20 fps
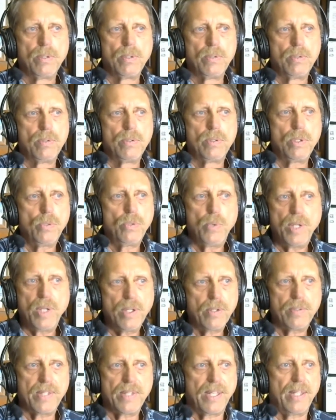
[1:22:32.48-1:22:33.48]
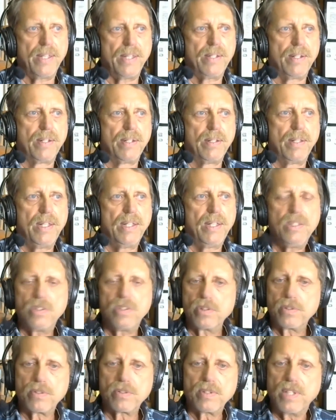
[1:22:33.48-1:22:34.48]
you hear that? And he
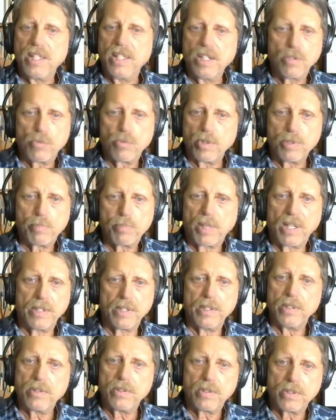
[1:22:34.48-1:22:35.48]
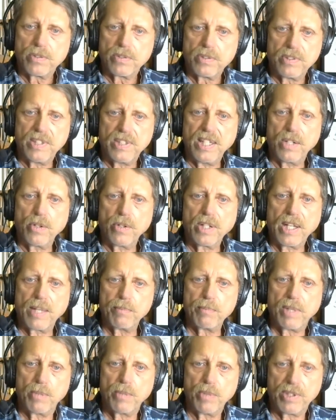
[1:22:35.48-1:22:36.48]
didn't respond. He's just staring at
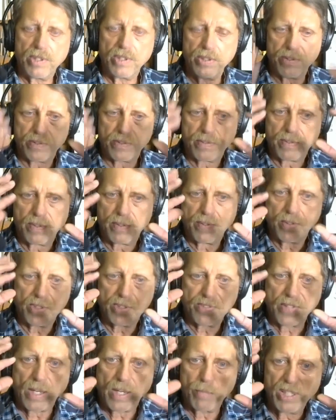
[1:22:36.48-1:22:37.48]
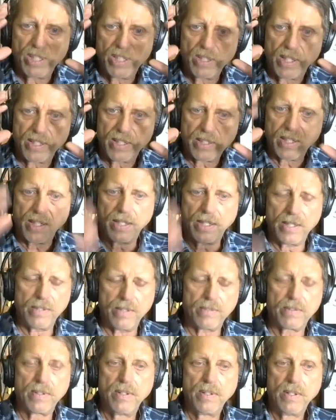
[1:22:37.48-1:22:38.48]
me with these zombie-like eyes.
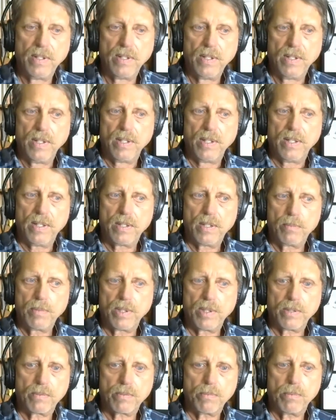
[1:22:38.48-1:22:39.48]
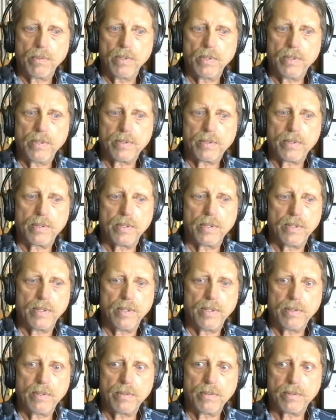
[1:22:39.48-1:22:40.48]
And I'm like, what the
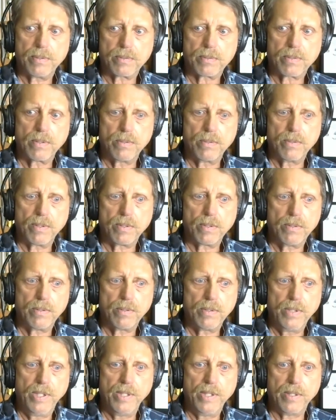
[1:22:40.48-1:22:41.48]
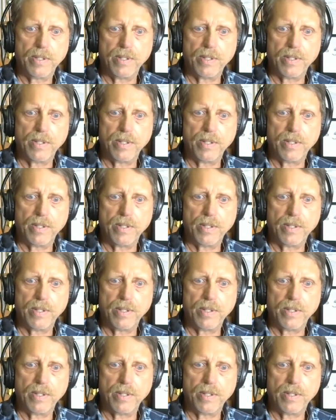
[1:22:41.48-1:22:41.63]
hell is going on here?